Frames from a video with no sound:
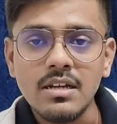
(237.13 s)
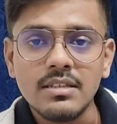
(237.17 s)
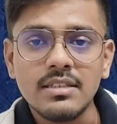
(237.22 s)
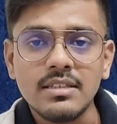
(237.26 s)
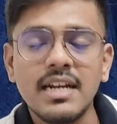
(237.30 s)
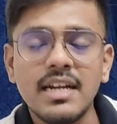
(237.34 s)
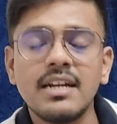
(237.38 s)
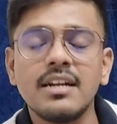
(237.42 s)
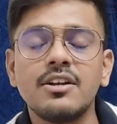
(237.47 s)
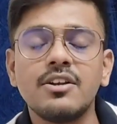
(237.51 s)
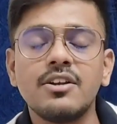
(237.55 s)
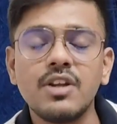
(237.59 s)

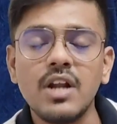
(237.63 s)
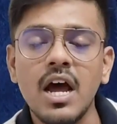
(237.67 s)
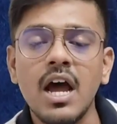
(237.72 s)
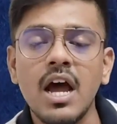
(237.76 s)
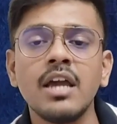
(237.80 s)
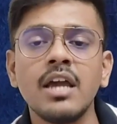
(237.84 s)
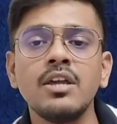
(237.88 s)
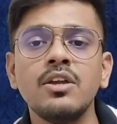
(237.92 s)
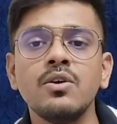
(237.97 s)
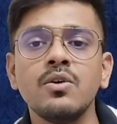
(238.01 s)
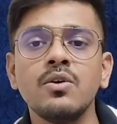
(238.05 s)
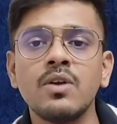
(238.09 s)
Then
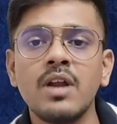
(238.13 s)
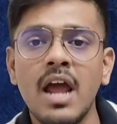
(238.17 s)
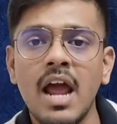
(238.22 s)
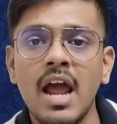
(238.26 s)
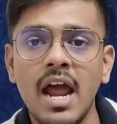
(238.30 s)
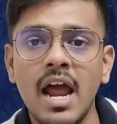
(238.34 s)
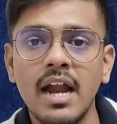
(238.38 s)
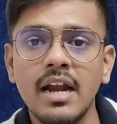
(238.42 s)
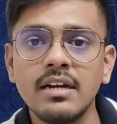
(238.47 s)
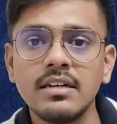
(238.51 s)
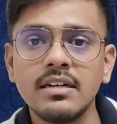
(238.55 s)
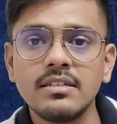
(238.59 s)
dry your
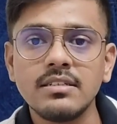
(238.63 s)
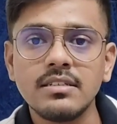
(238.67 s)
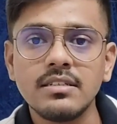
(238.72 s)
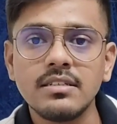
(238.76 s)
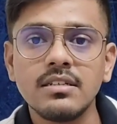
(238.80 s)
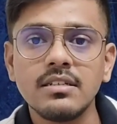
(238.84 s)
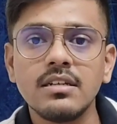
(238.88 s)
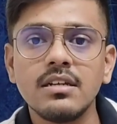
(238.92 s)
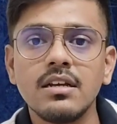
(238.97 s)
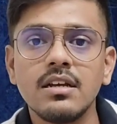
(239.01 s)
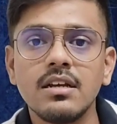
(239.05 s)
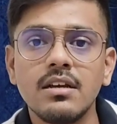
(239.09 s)
hands
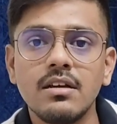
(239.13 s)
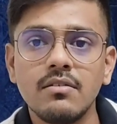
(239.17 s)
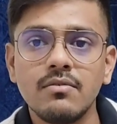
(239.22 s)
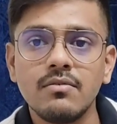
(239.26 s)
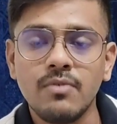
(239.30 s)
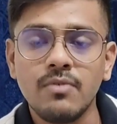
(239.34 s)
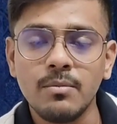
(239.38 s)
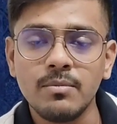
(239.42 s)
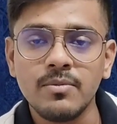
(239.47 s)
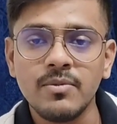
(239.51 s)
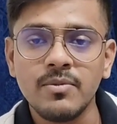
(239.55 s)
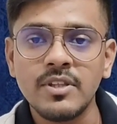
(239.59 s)

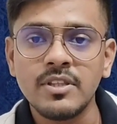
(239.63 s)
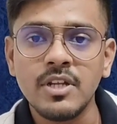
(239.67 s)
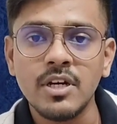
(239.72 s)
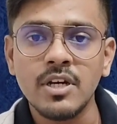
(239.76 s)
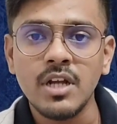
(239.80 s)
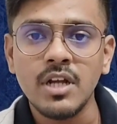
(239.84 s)
with the